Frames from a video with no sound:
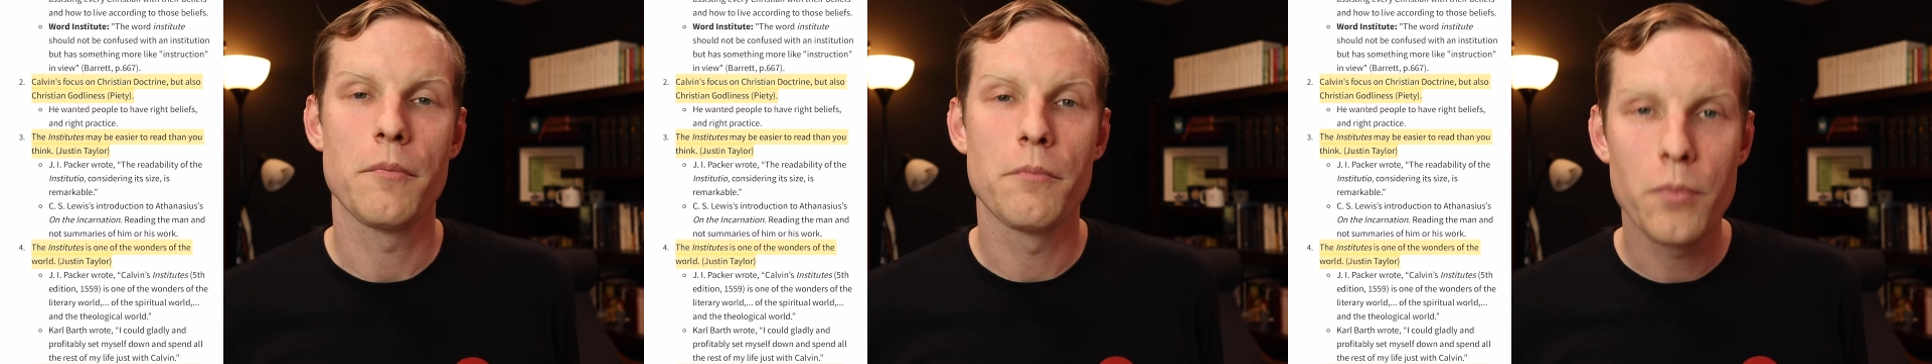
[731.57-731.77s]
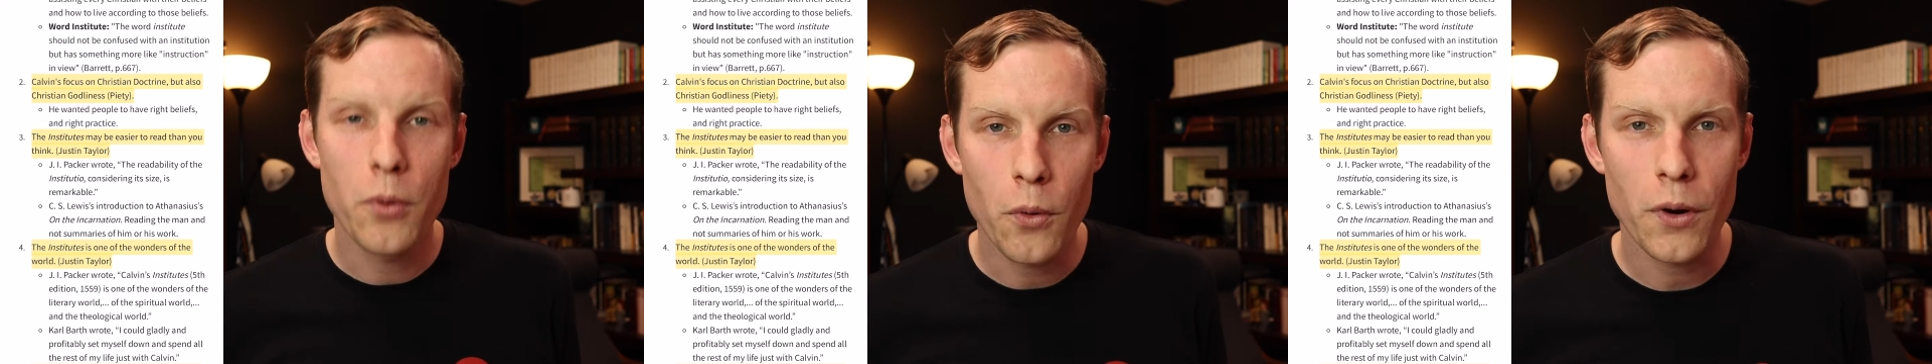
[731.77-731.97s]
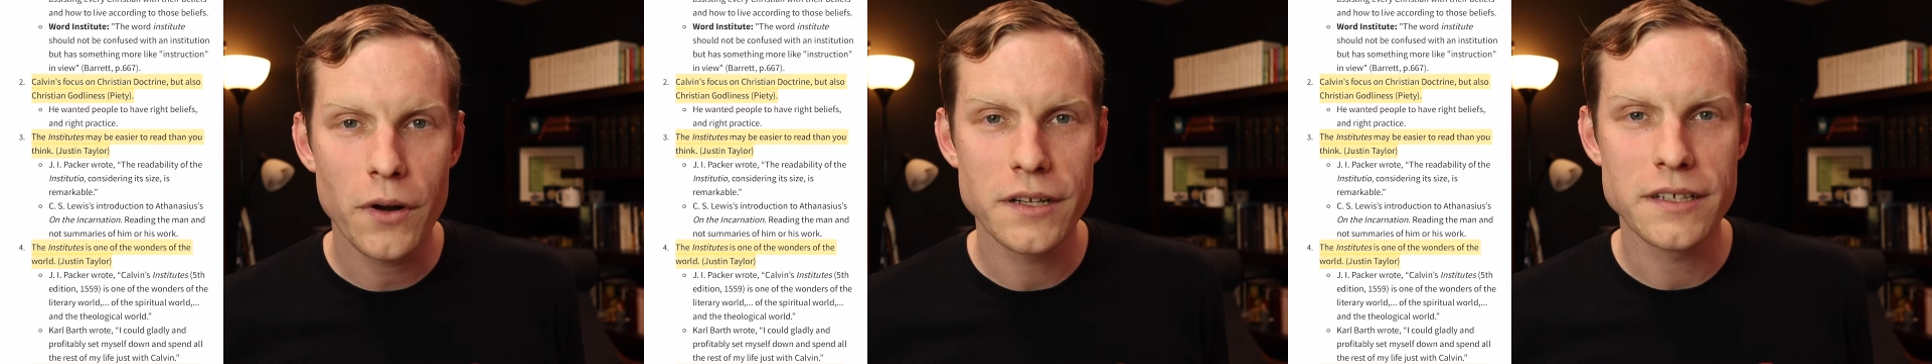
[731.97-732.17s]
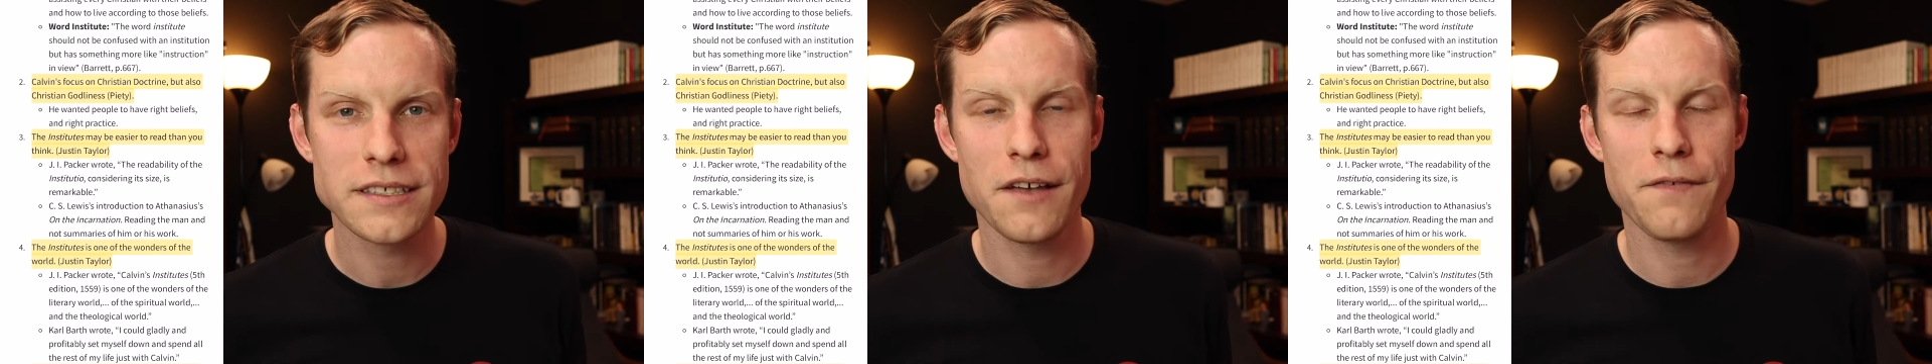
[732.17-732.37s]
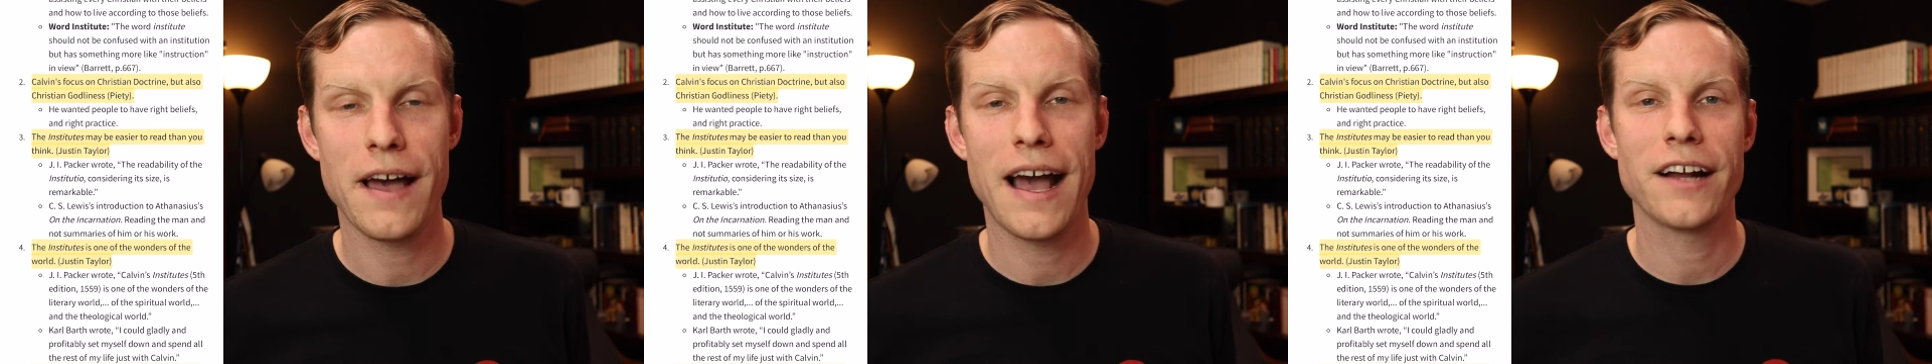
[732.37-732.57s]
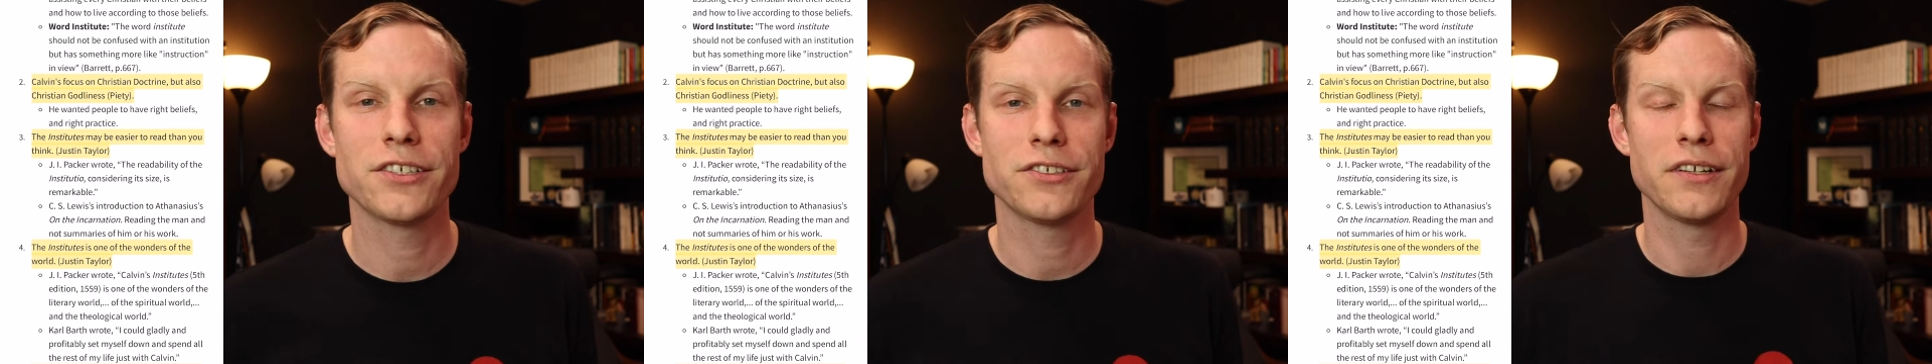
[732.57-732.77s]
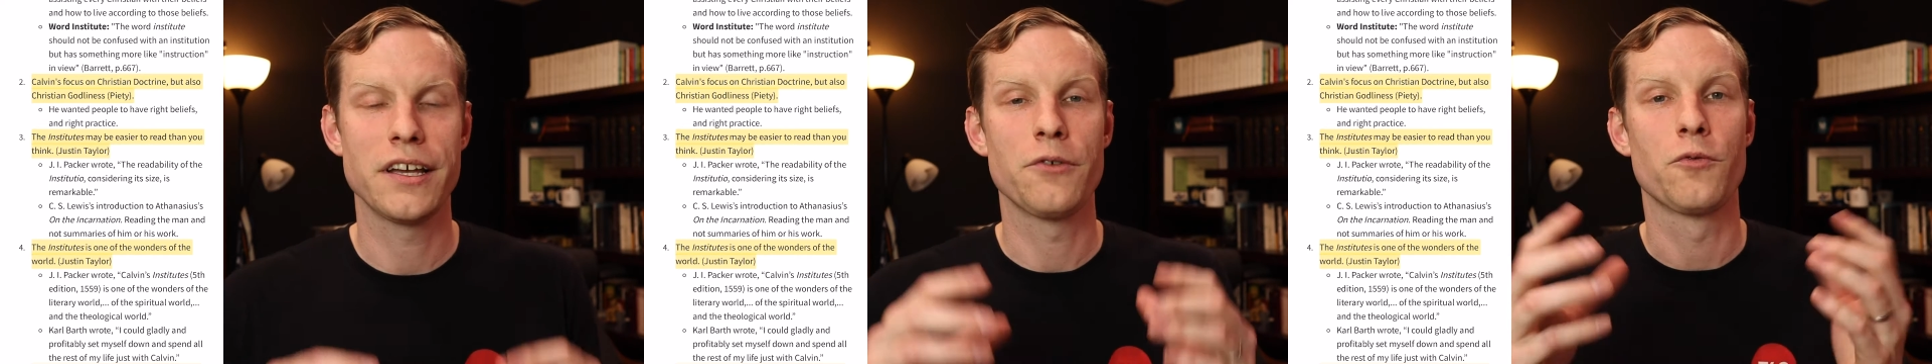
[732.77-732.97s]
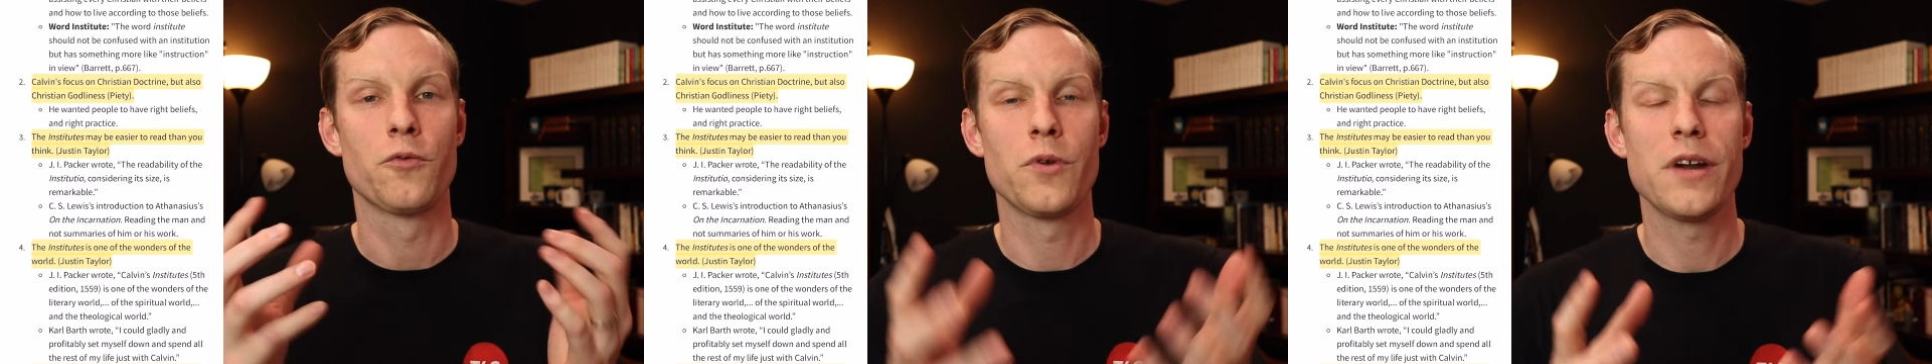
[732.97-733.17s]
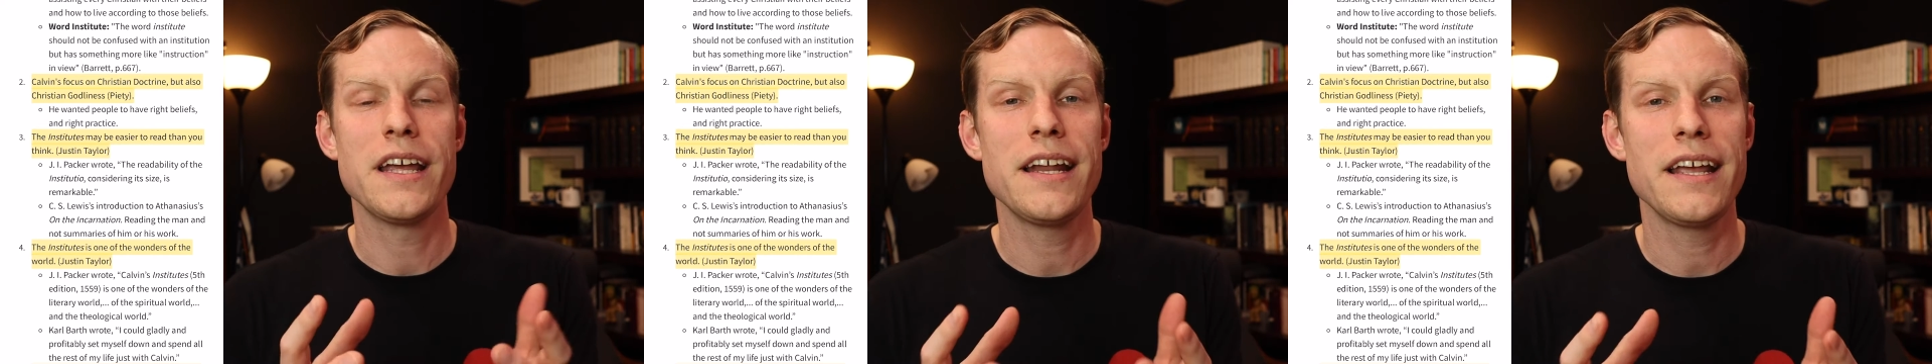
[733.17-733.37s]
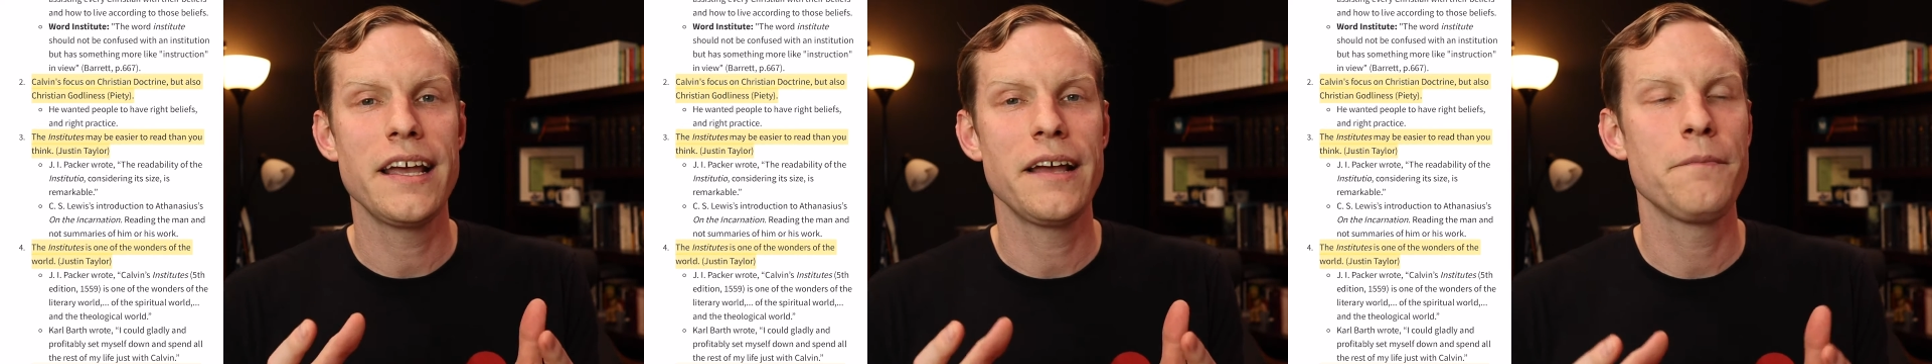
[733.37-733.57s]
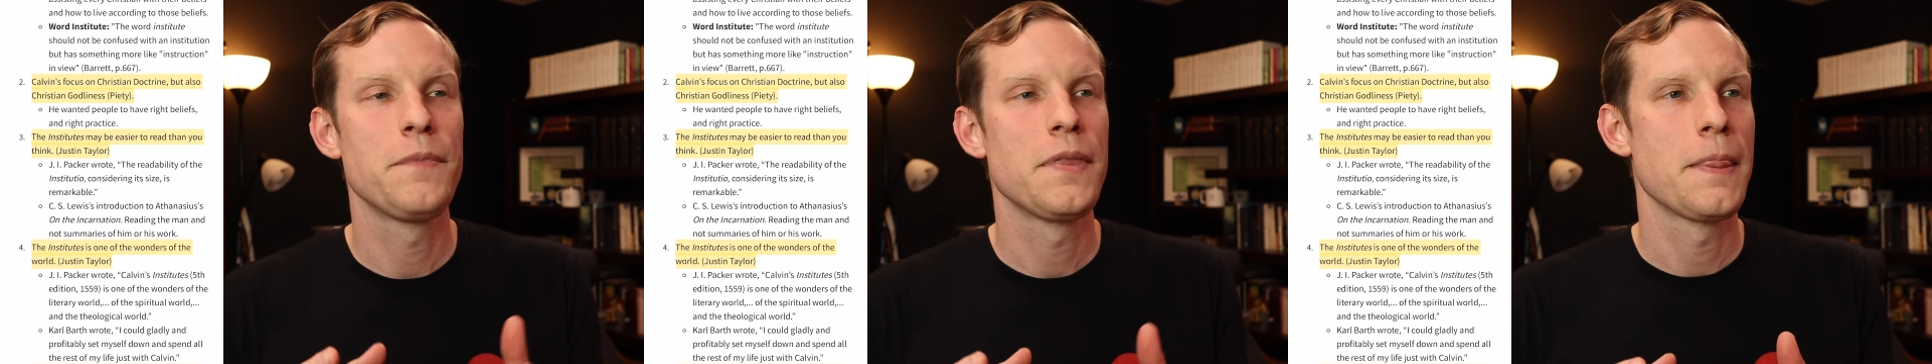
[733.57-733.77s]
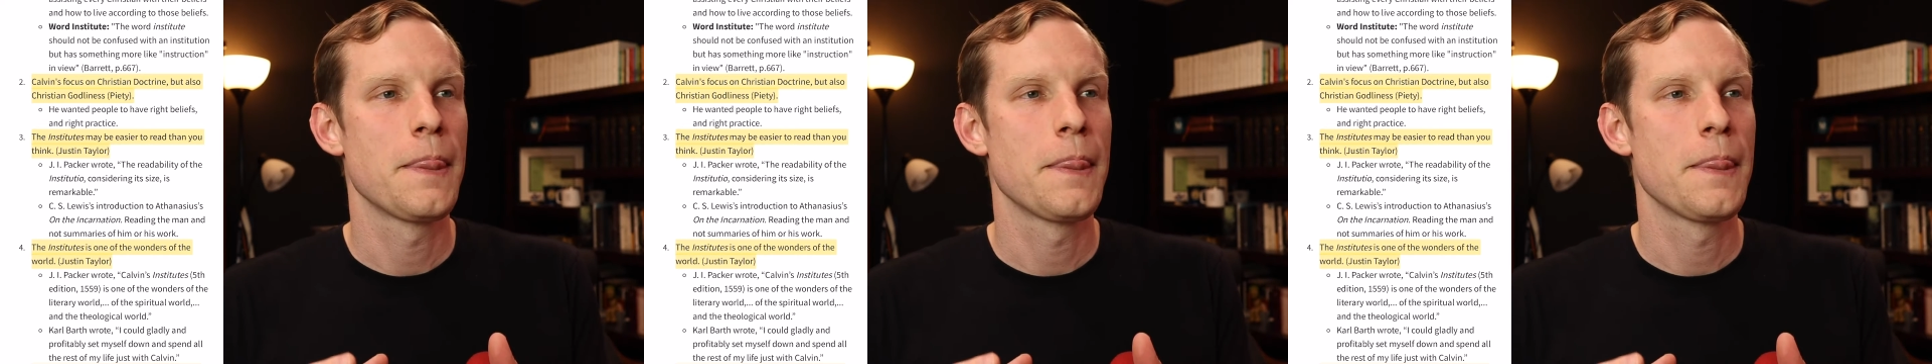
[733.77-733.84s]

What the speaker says: importance of actually reading